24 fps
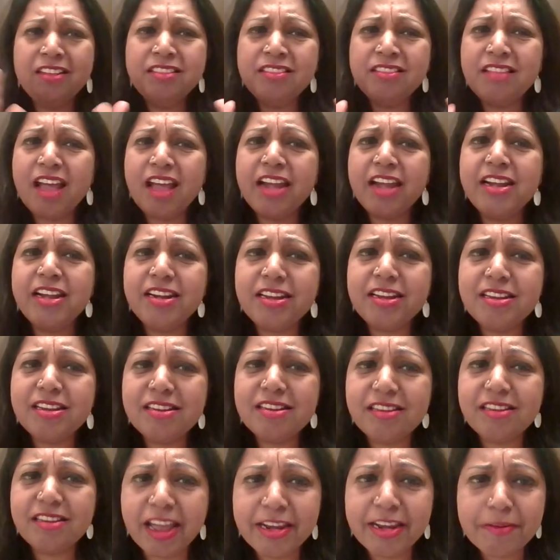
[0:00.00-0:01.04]

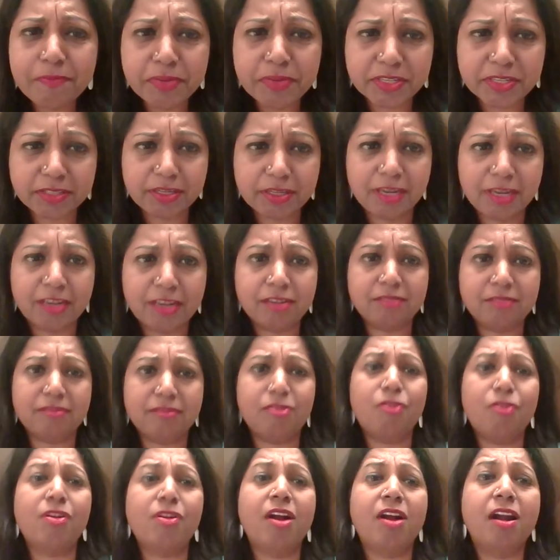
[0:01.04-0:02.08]
99%
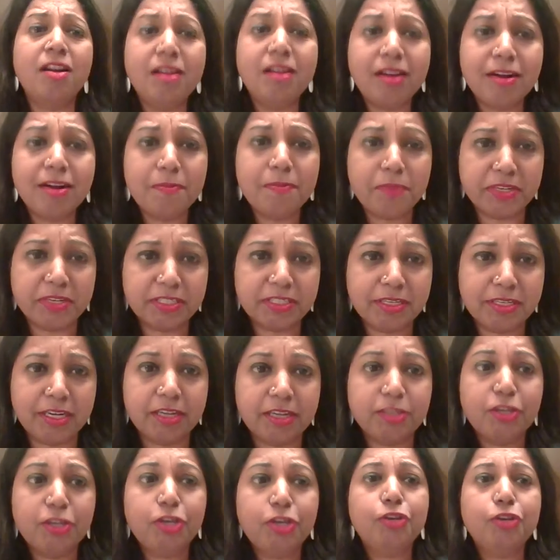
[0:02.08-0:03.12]
or
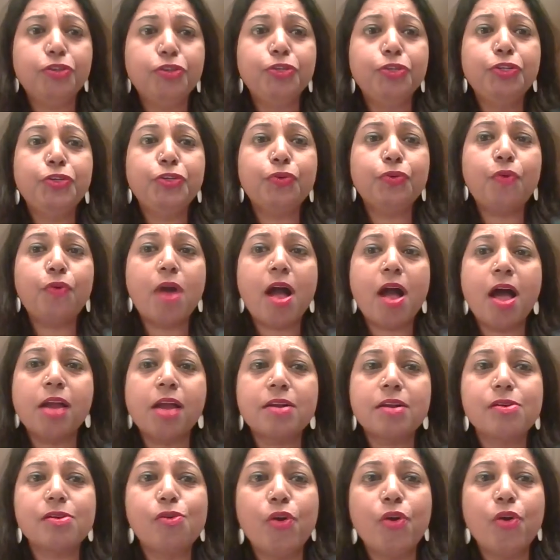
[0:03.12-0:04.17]
100%, you
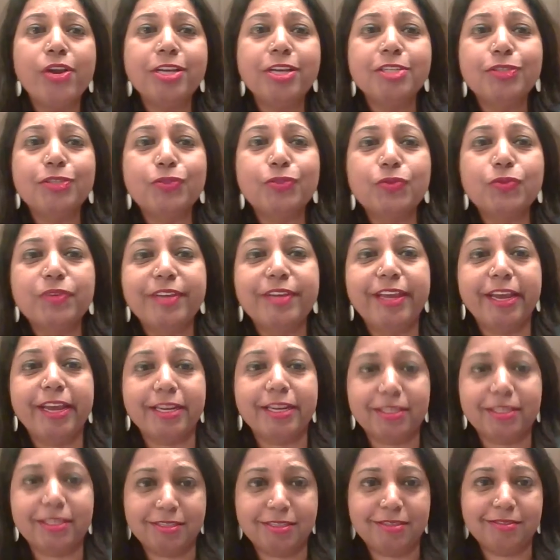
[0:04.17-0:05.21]
are going to
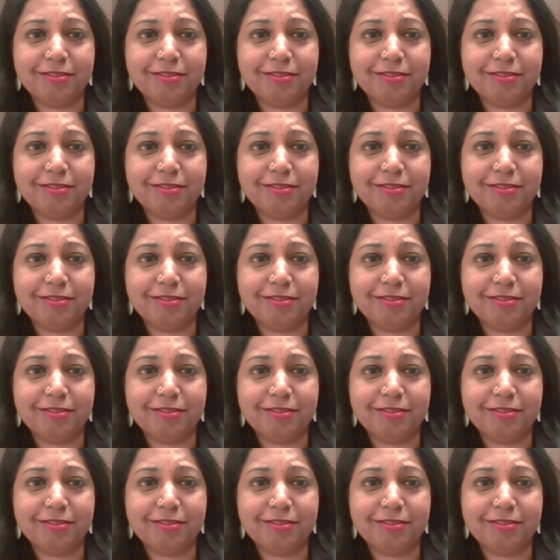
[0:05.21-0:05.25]
get